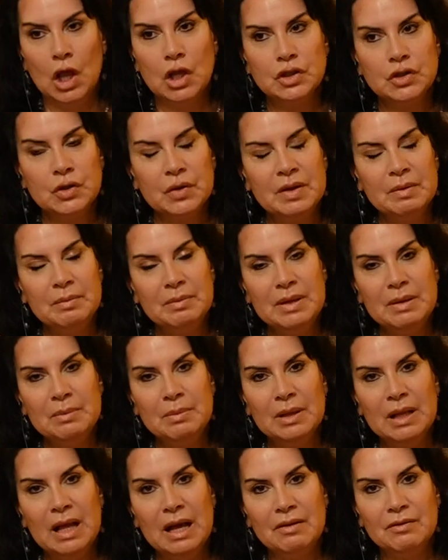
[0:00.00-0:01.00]
So then
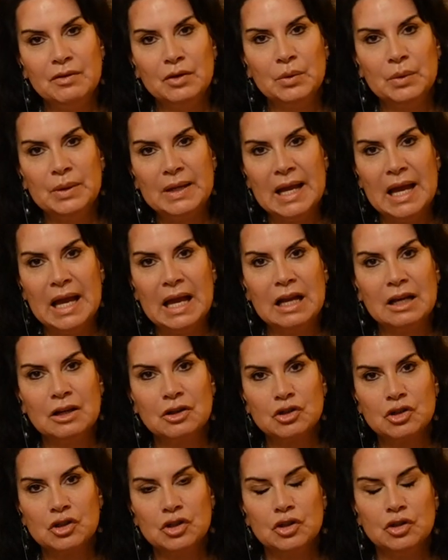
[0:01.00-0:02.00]
people have a
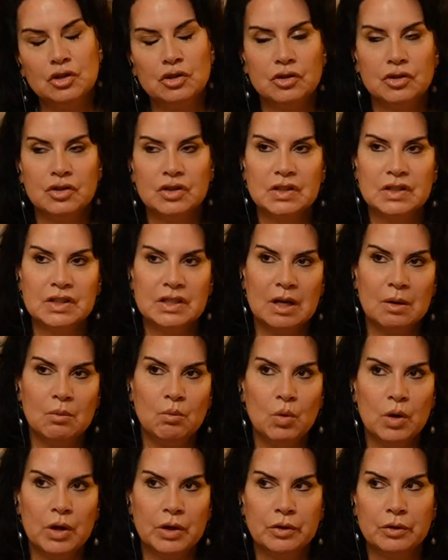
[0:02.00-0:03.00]
reaction to
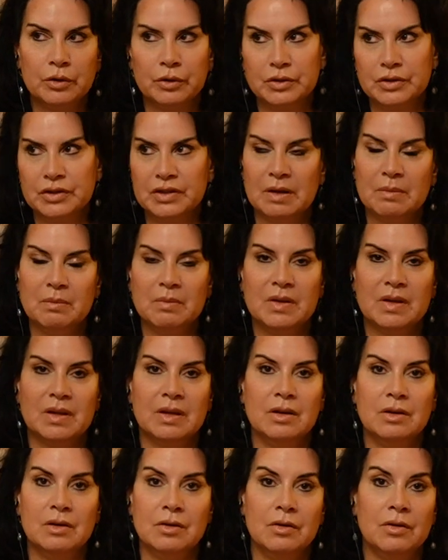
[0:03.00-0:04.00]
someone or
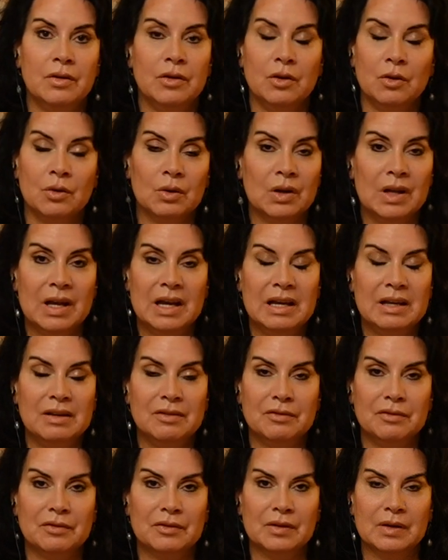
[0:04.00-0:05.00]
something in your
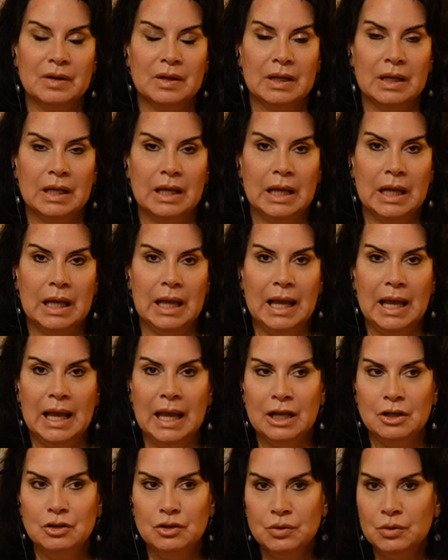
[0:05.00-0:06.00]
life,
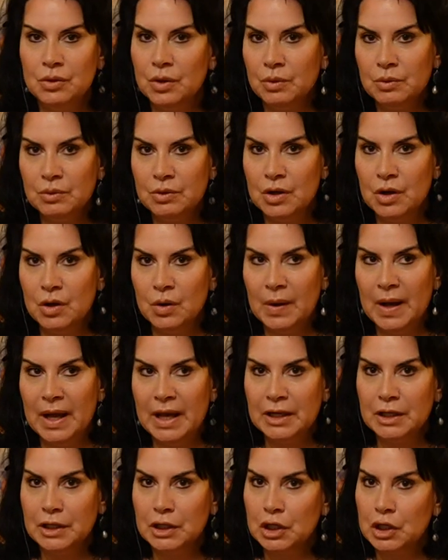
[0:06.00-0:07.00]
and you don't know
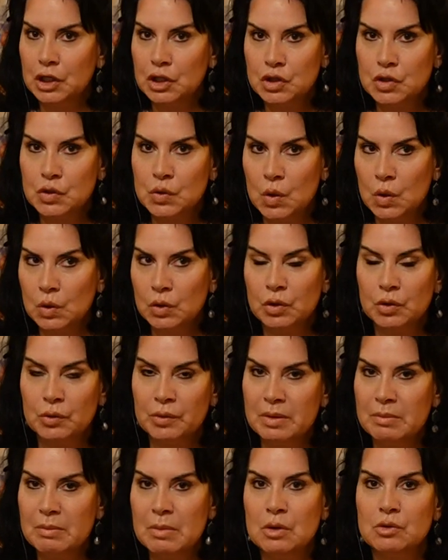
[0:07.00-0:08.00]
how to control
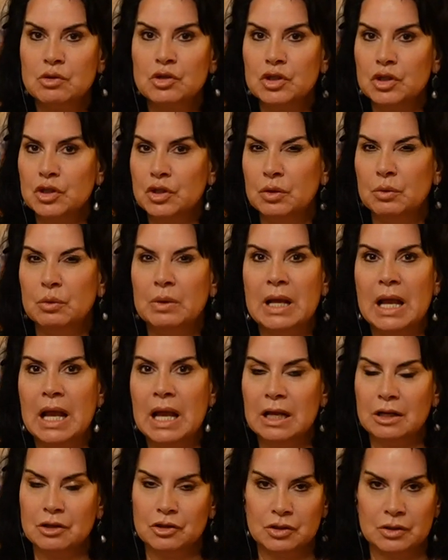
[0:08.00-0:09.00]
your emotional
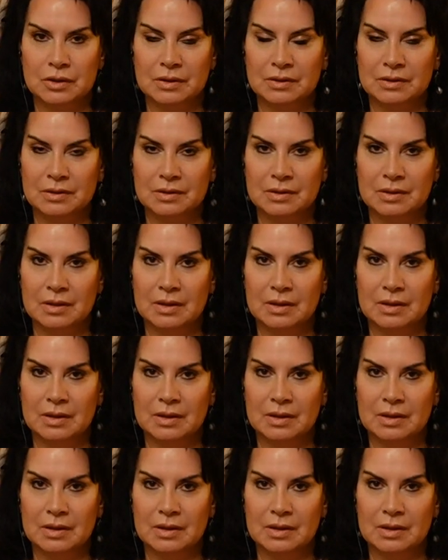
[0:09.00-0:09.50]
reaction.